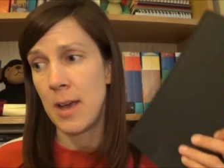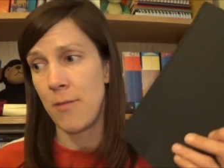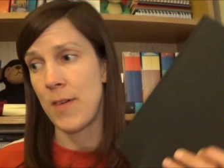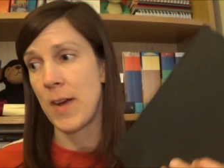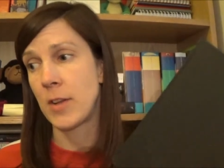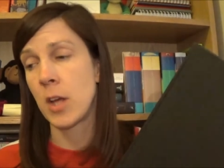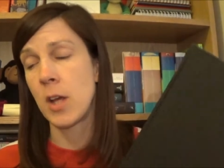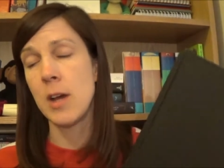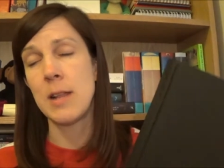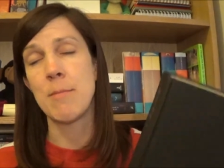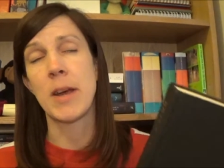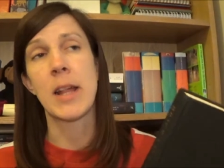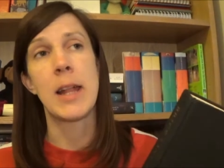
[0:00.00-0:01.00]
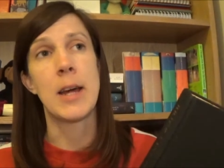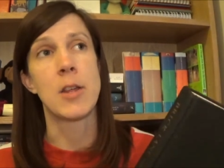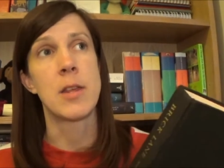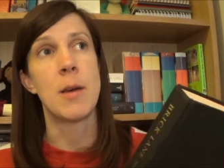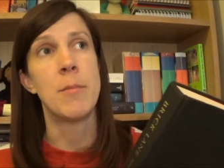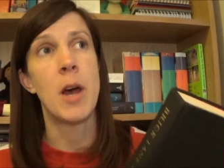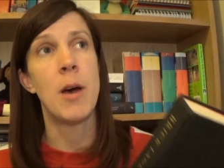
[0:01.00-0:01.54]
In fact, a girl in my class
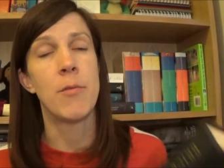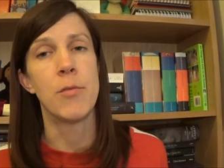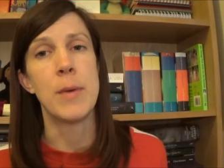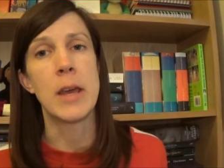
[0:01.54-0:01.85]
summed it up for me